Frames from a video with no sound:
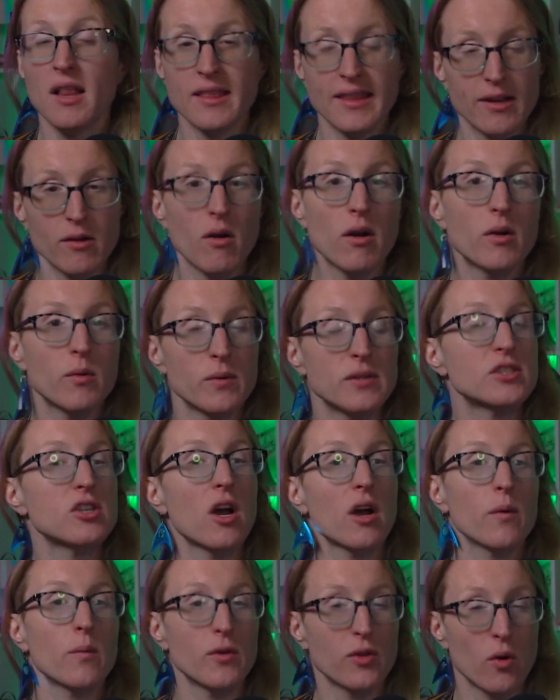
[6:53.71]
Later on, when he's
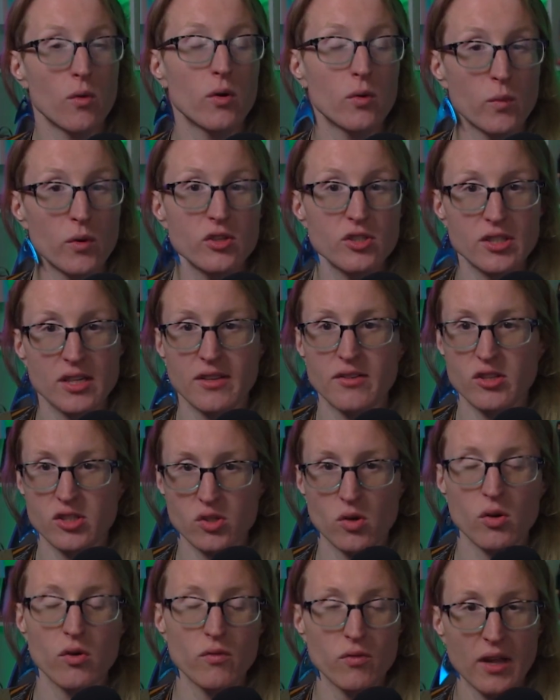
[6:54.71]
talking with Owen Wilson in this
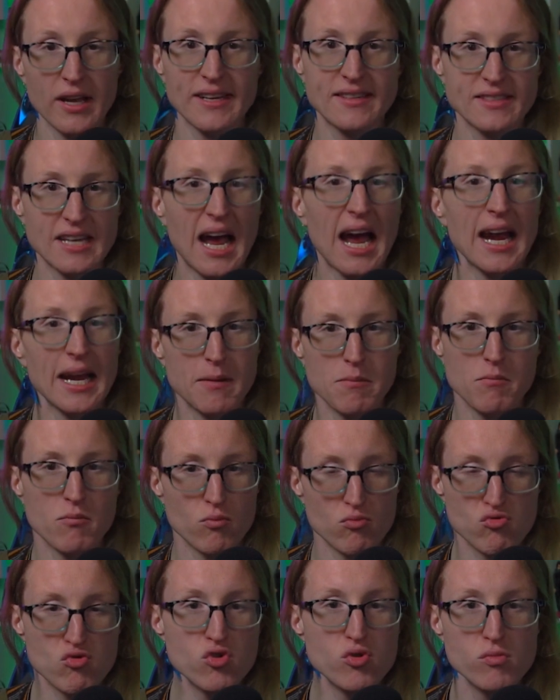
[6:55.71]
sort of like
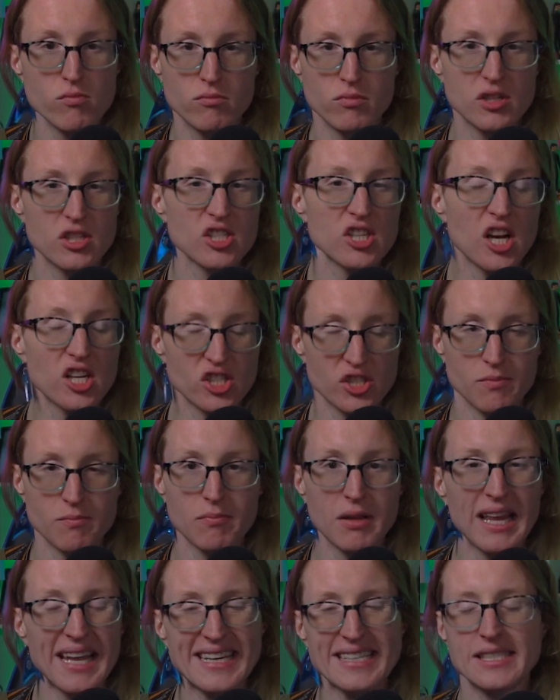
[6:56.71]
time room discussion
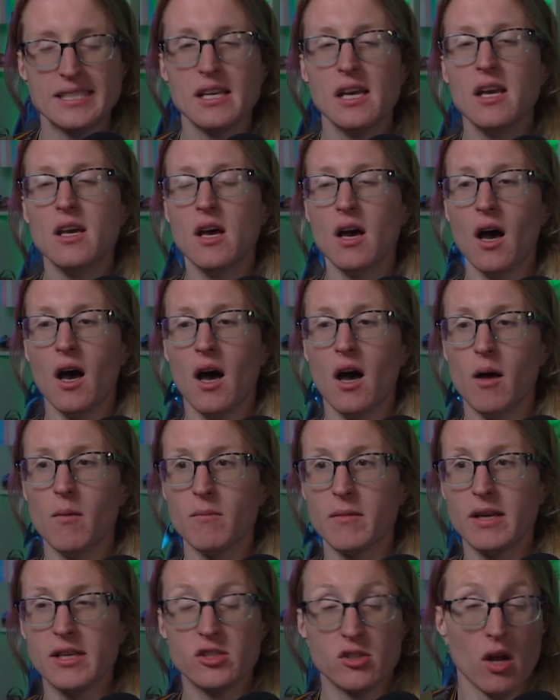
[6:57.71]
place,
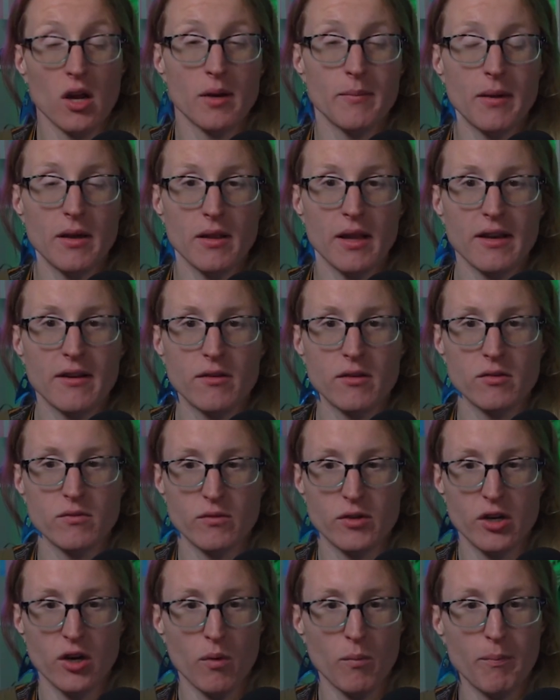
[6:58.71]
he's talking about like,
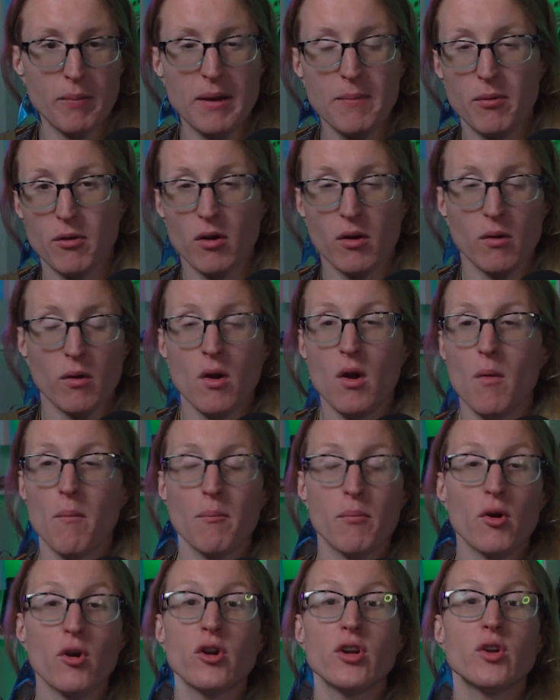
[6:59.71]
you know, people are
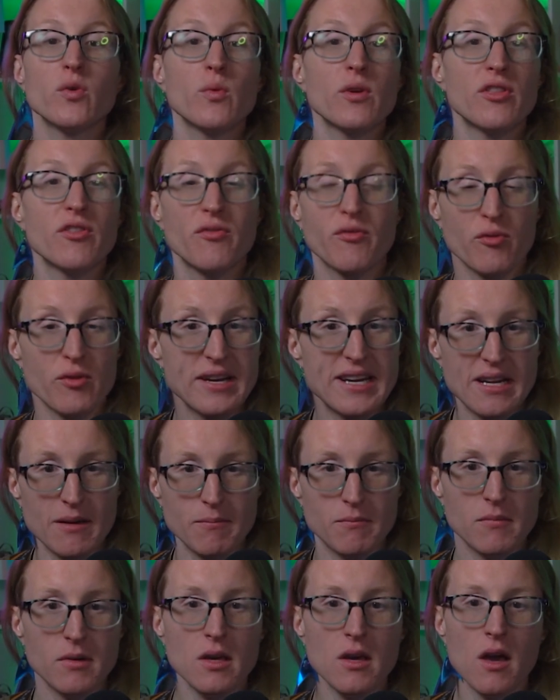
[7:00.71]
burdened with
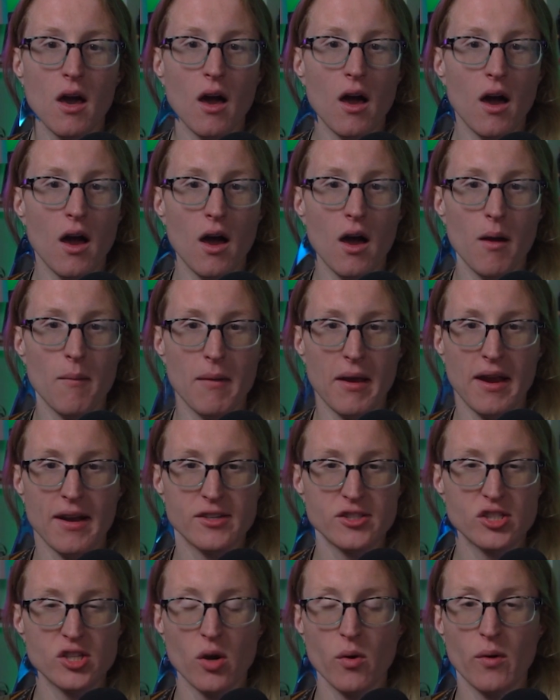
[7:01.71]
freedom,
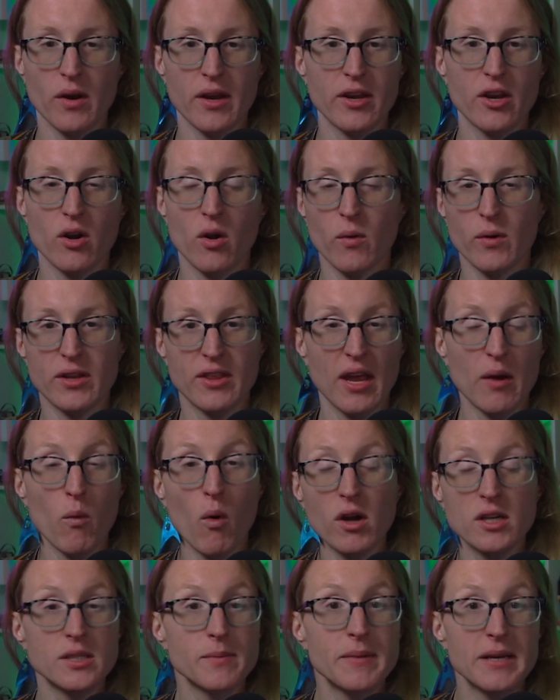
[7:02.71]
and so, you know, they
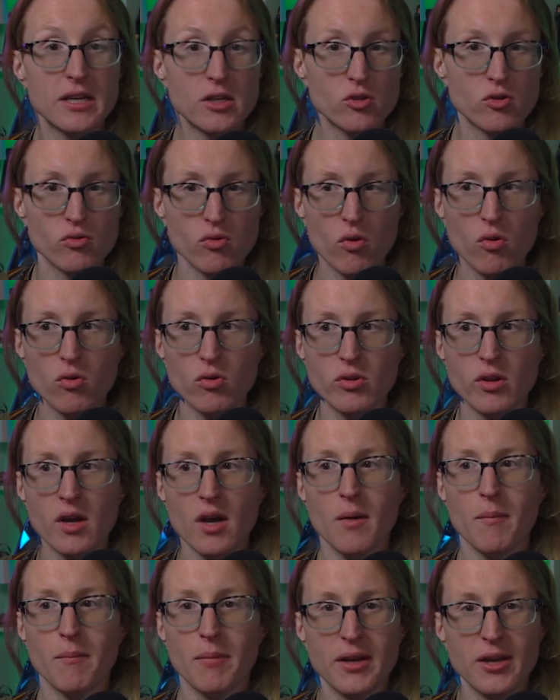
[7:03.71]
want to be controlled,
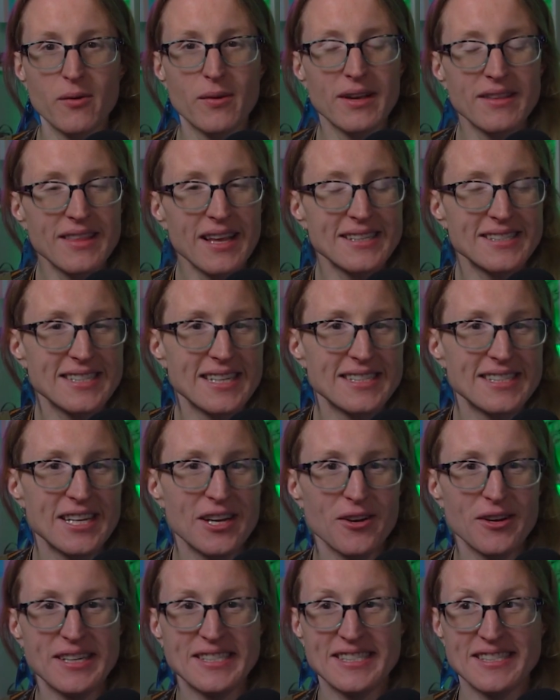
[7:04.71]
but you get that sense
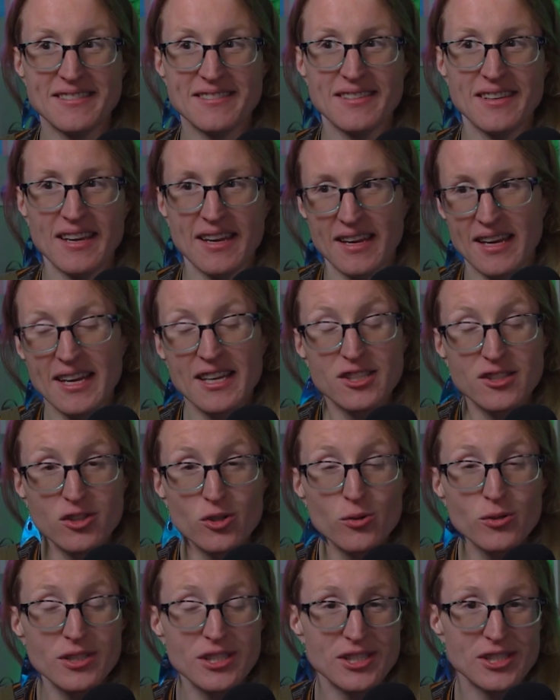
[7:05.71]
here he
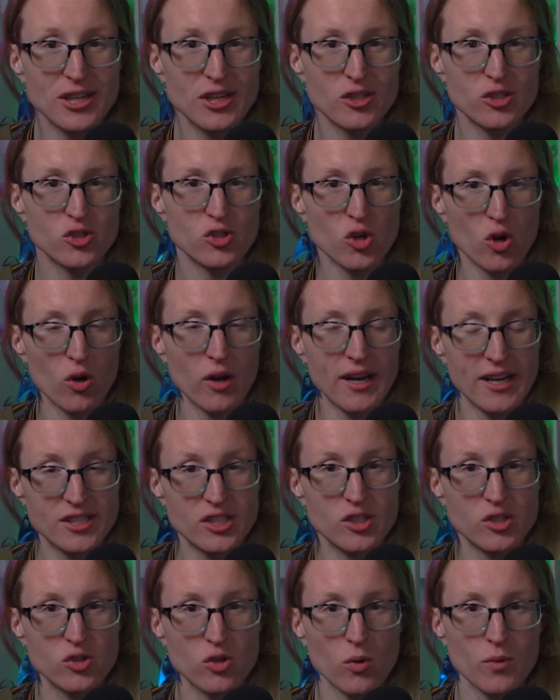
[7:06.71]
loses
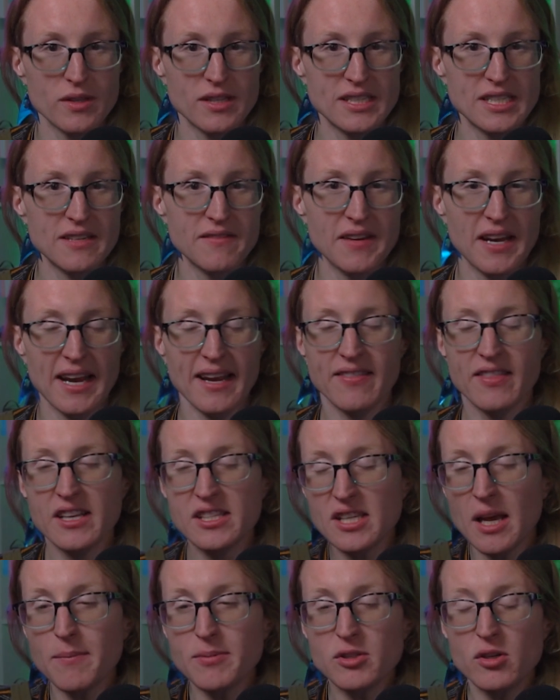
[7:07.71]
his control with the TVA.
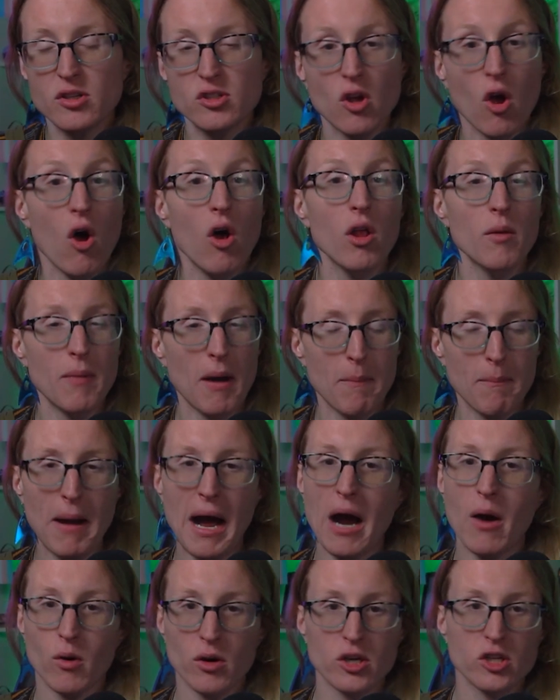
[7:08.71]
This episode is all about
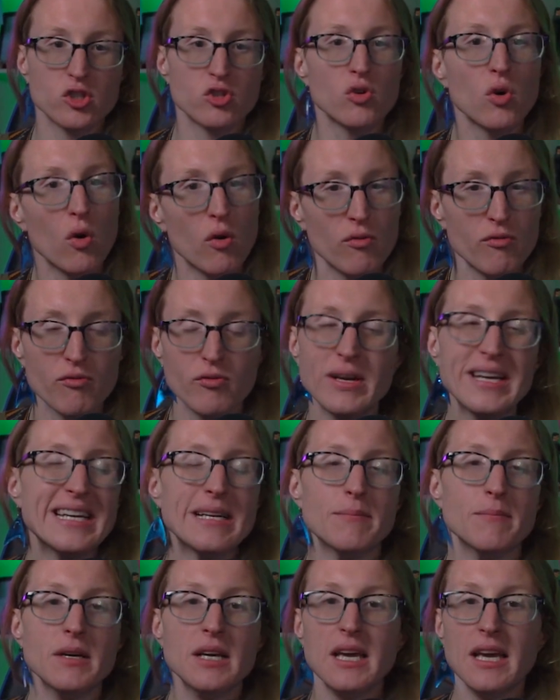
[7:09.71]
power, control,
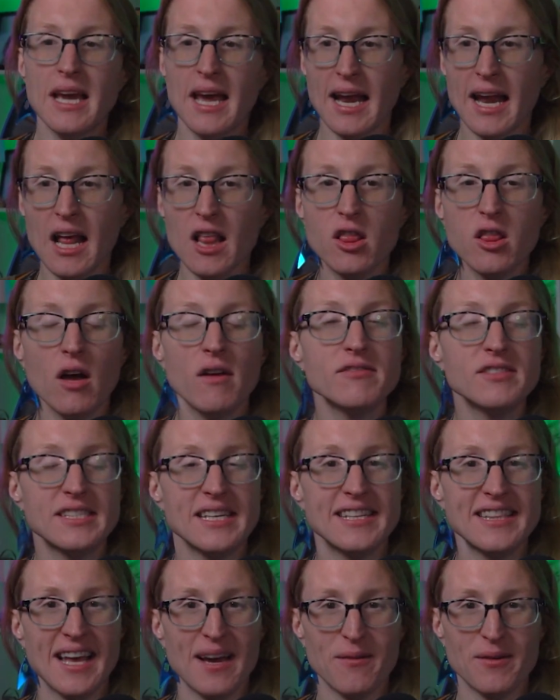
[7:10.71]
freedom, and I love
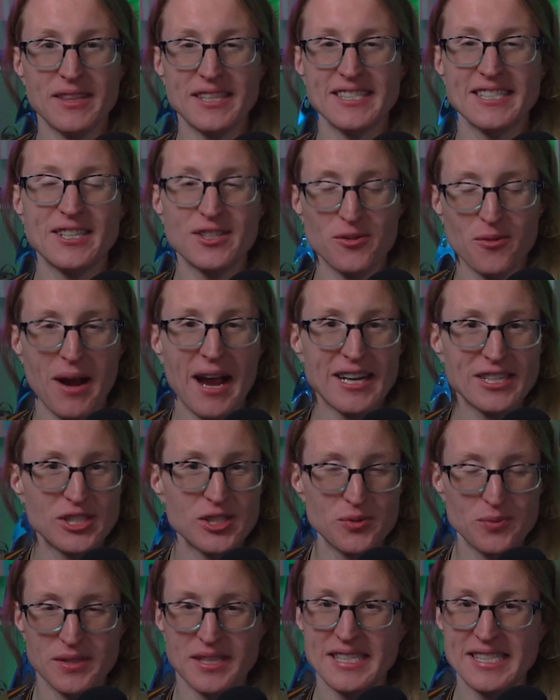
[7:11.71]
seeing that with his
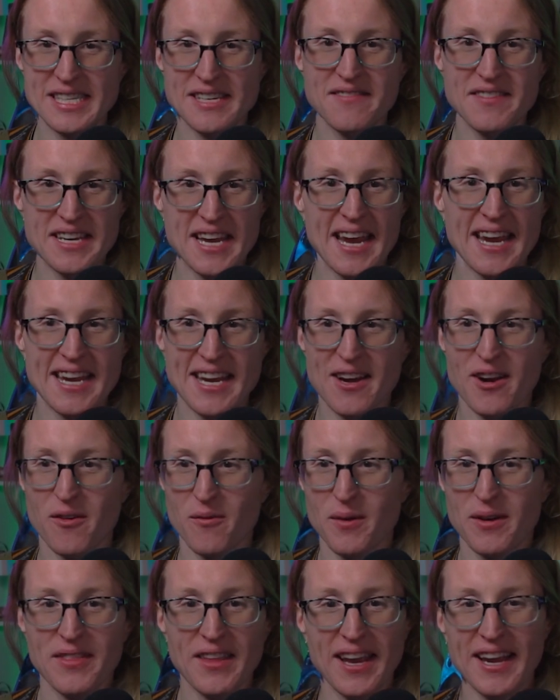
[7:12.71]
interactions with the TVA here
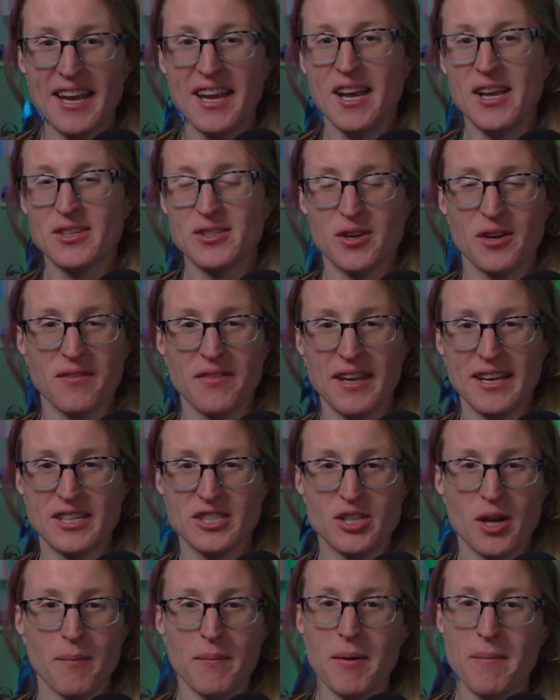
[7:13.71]
when they sort of like
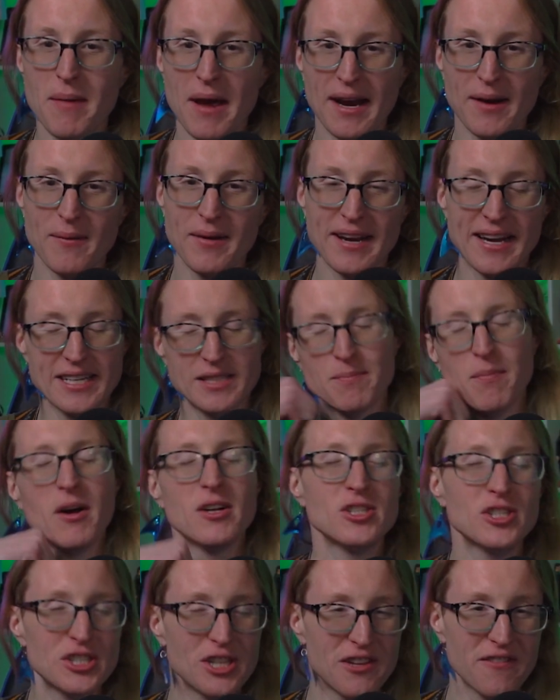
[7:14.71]
jump him back where he gets
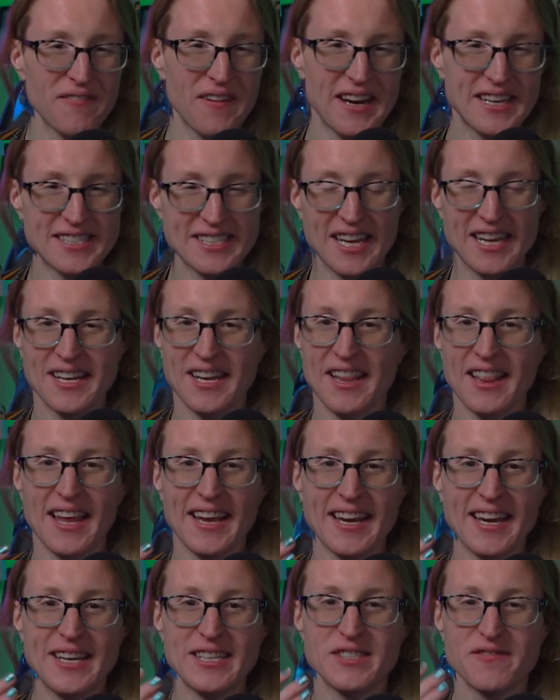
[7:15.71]
punched in the face and
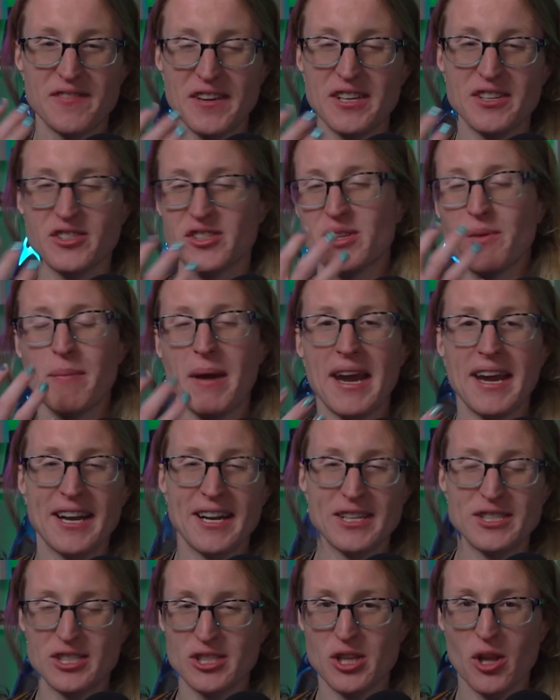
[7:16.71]
like he feels the pain
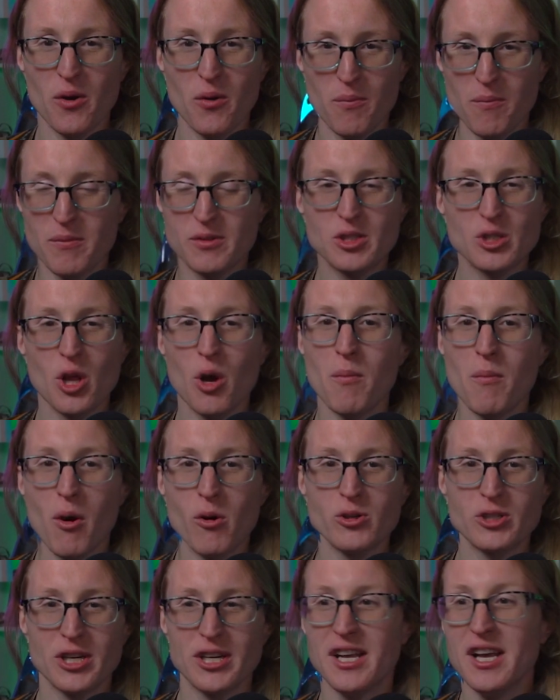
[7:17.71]
in slow
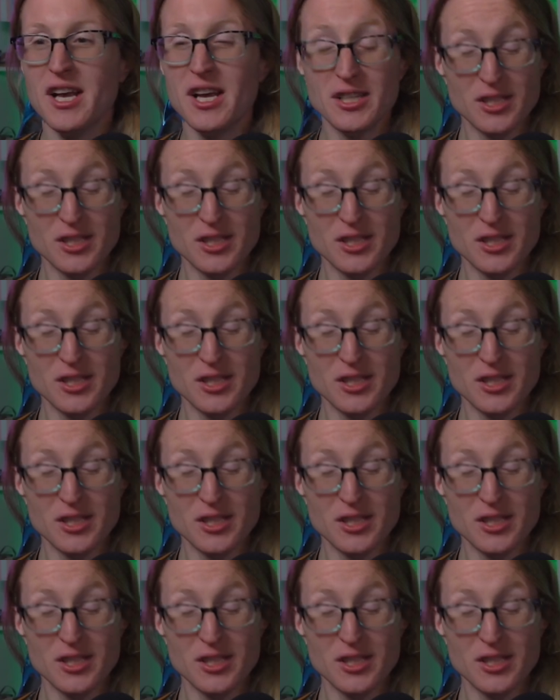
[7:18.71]
motion.